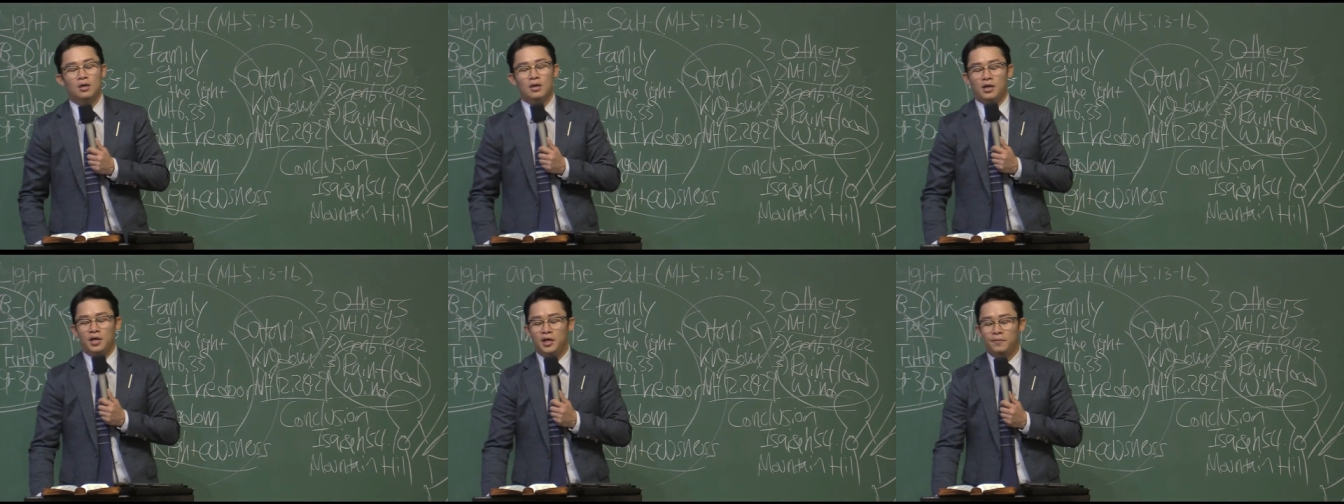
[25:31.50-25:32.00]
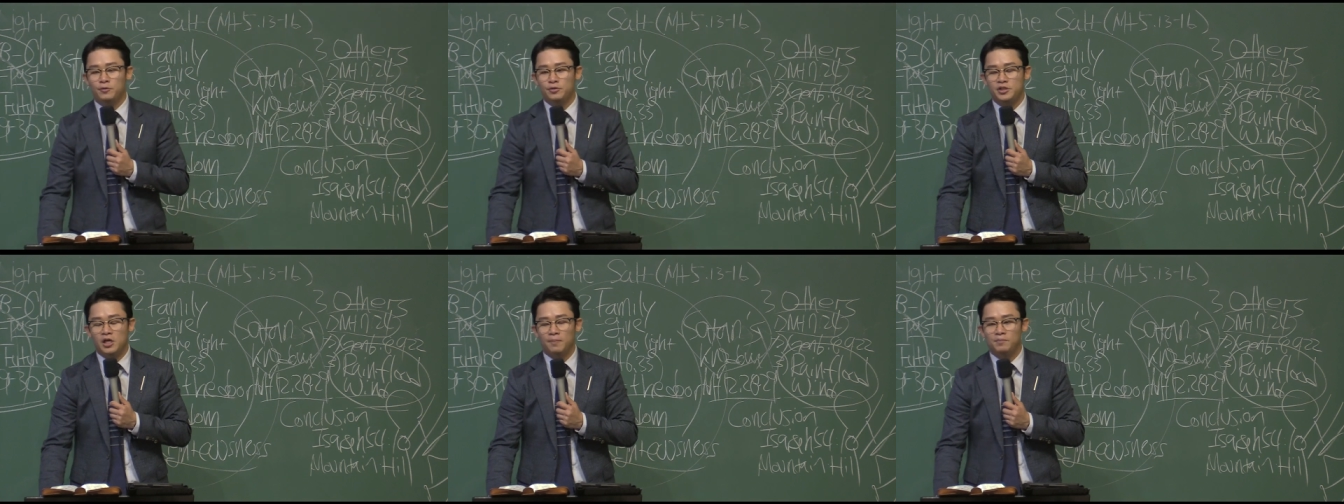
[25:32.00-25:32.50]
Hebrew
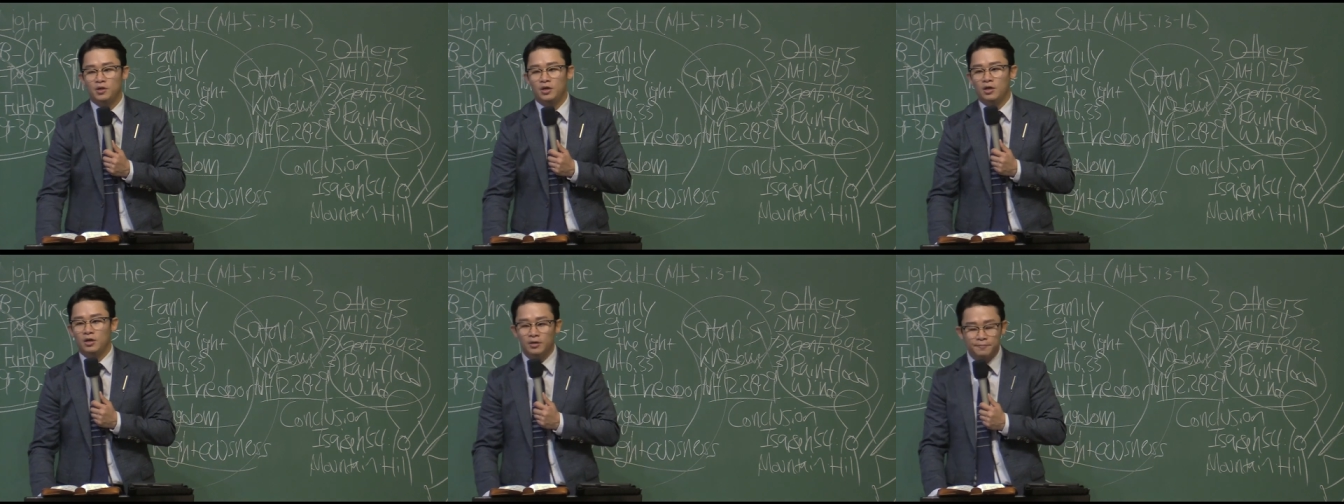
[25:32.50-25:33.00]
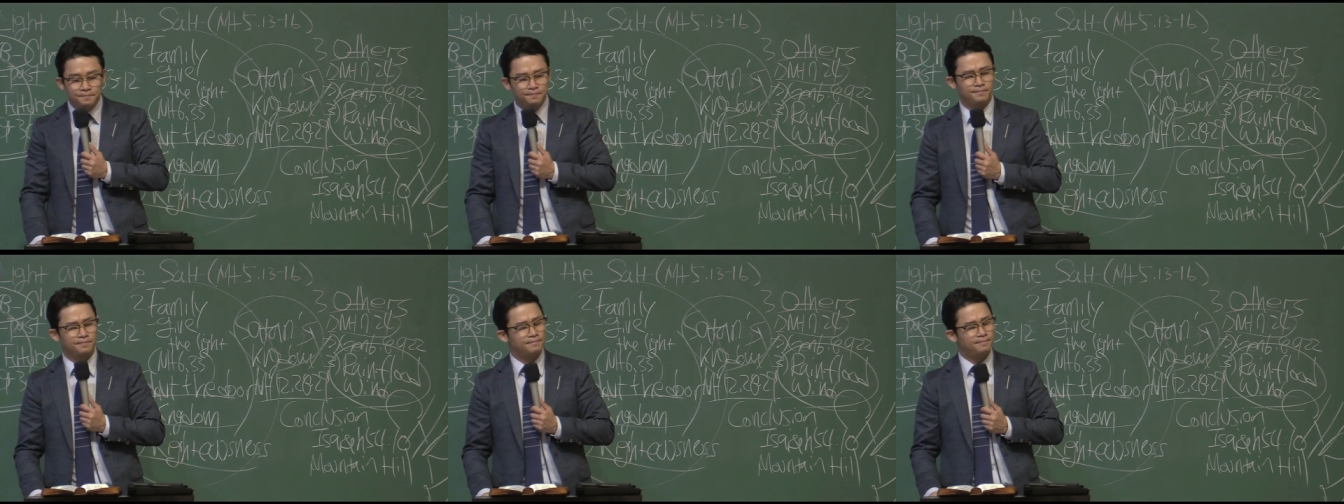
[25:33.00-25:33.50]
chapter
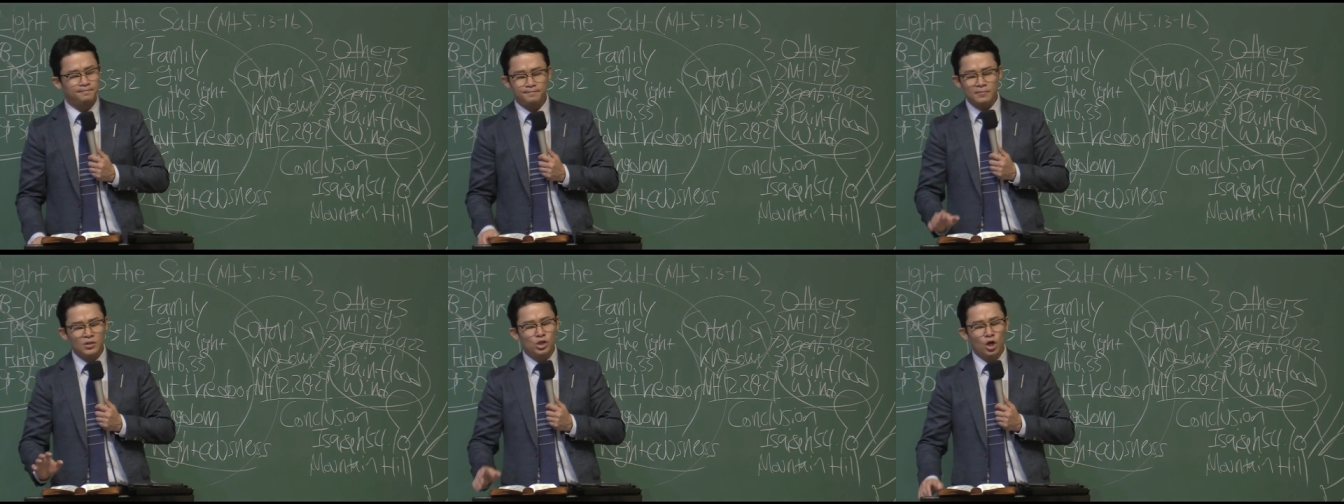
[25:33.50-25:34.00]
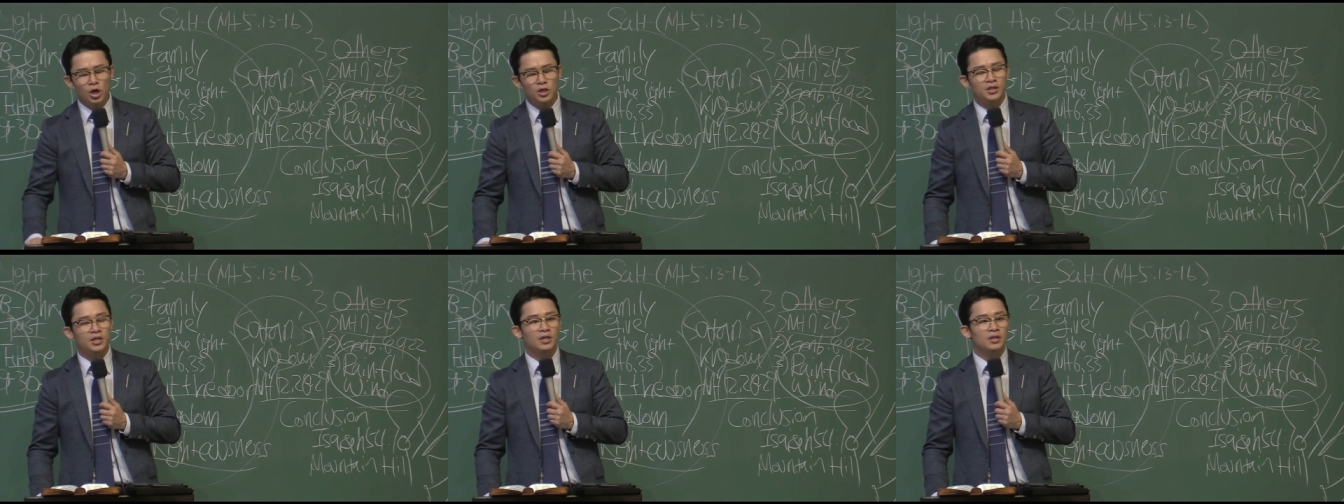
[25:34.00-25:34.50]

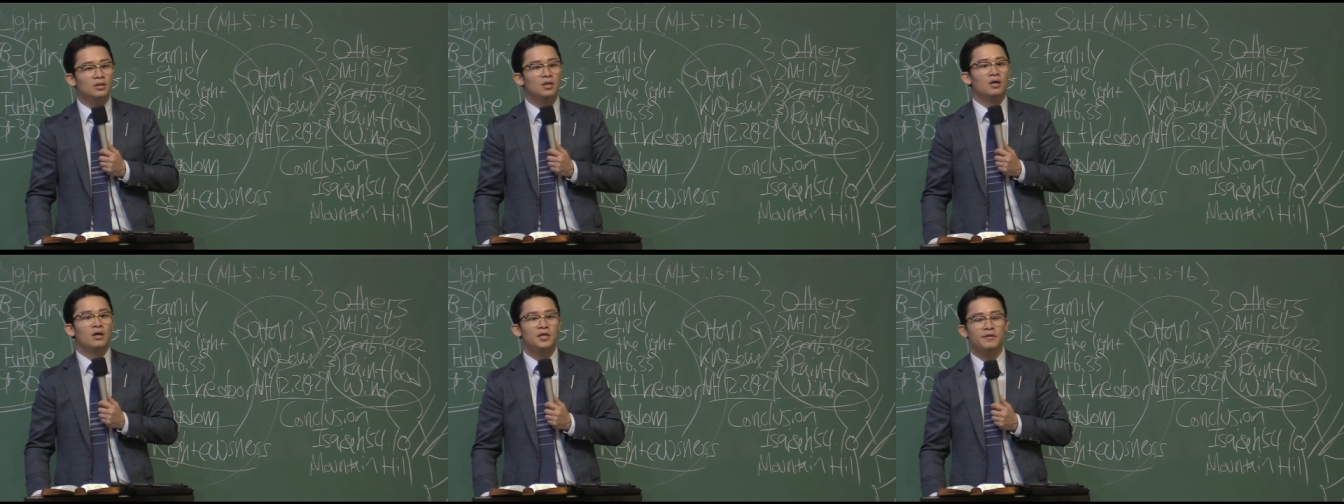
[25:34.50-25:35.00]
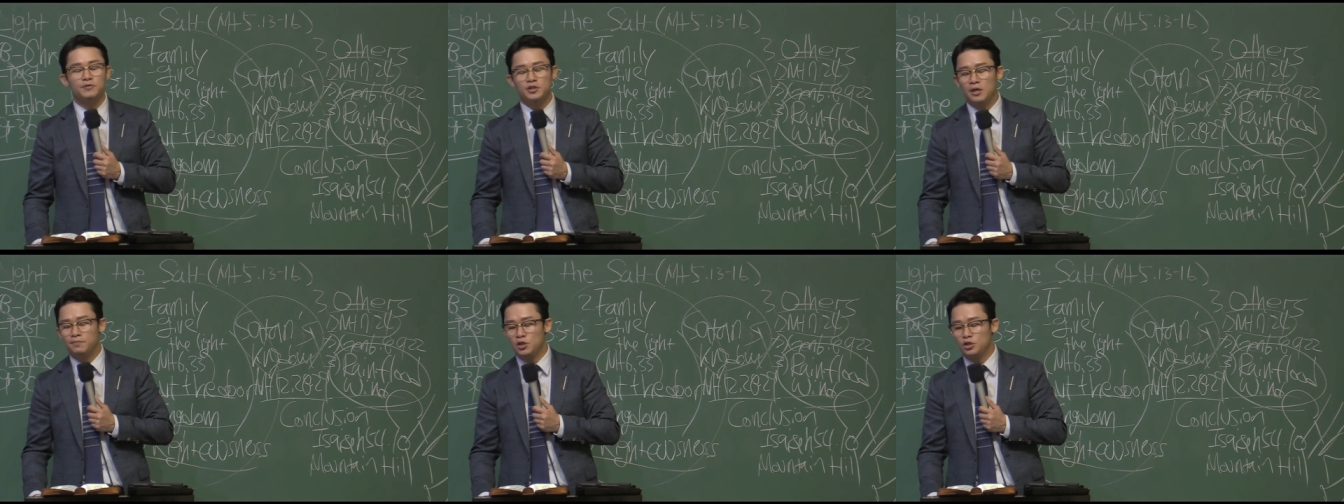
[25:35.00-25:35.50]
13, Hebrew
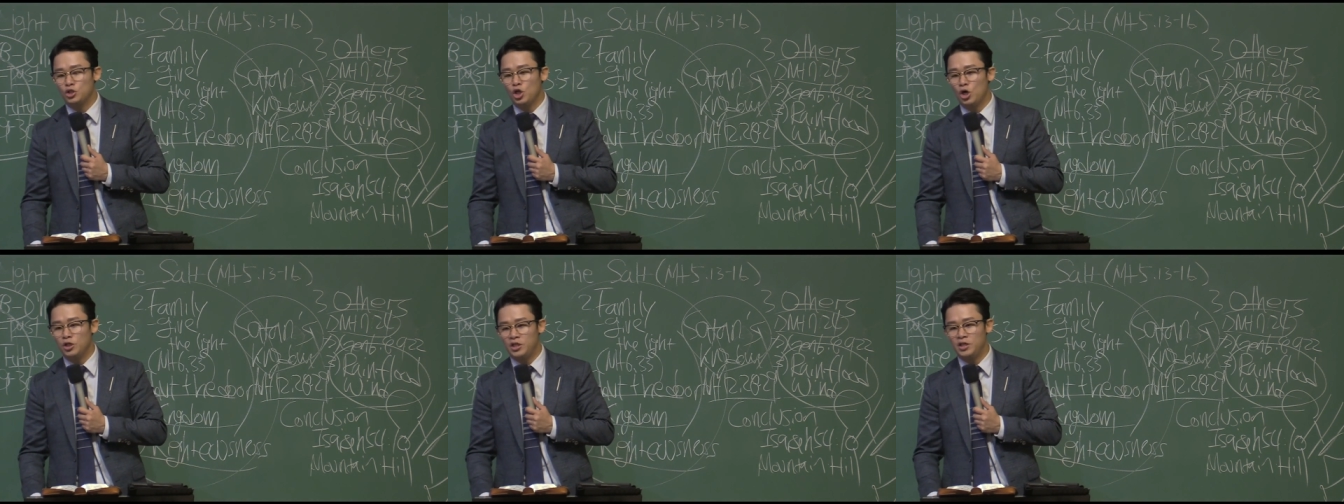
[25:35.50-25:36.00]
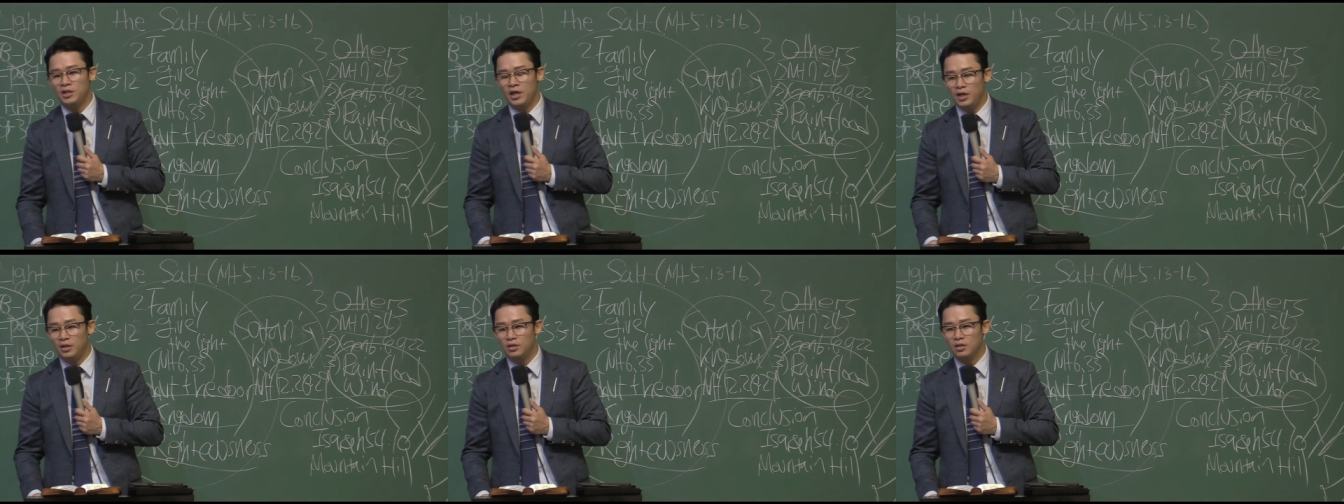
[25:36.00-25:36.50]
chapter 13,
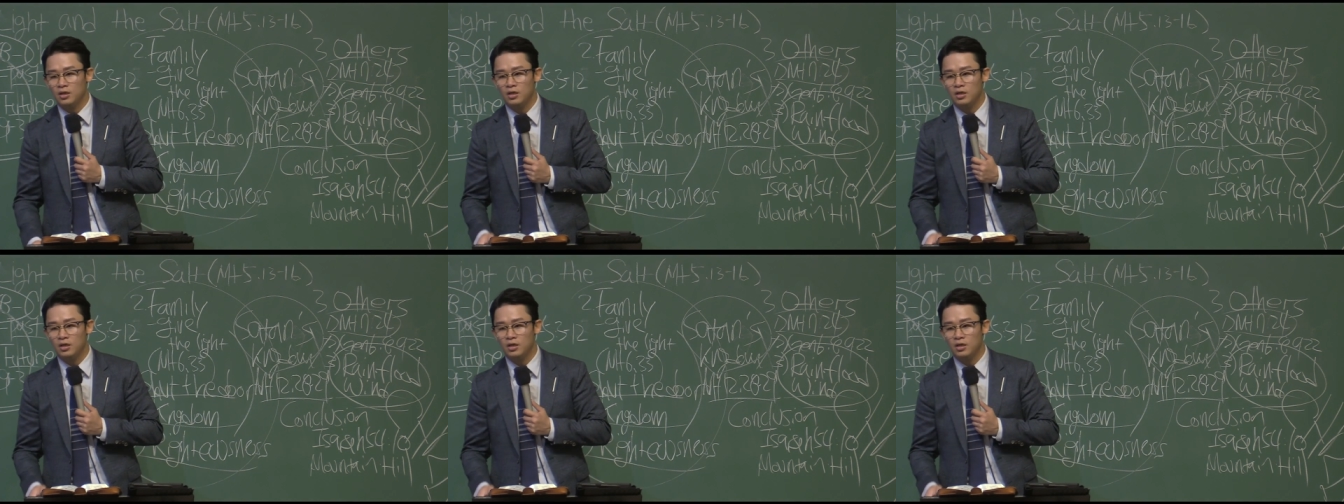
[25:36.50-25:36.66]
8.